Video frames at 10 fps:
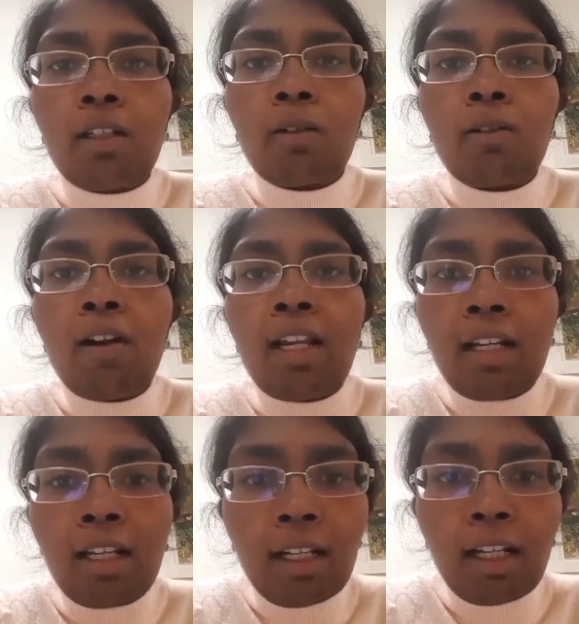
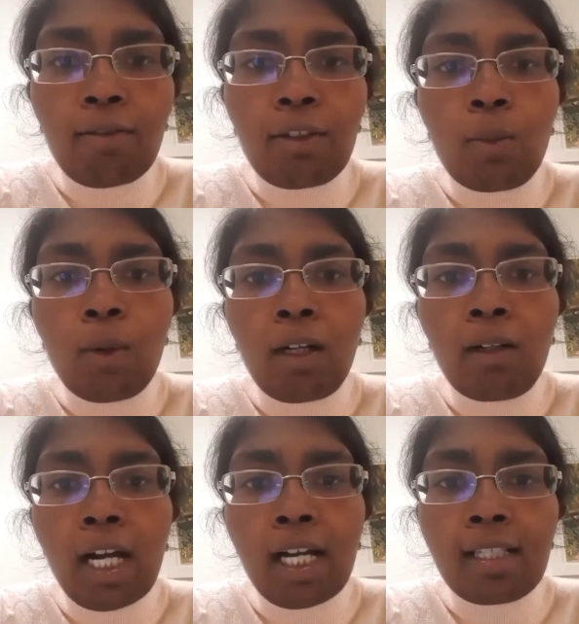credited, if you
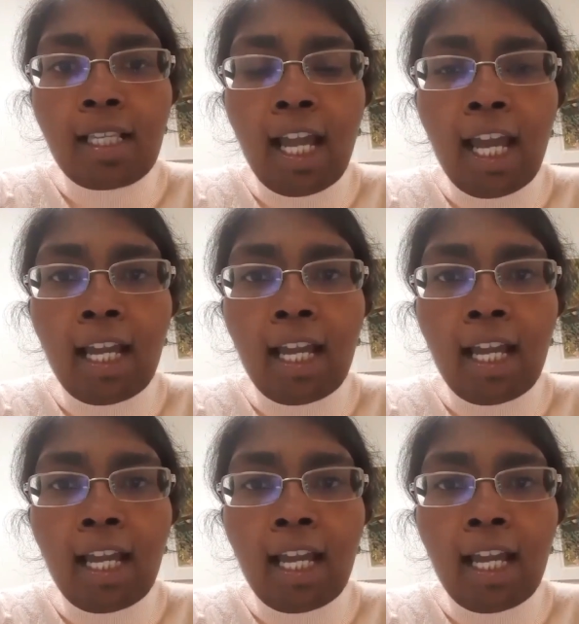will, as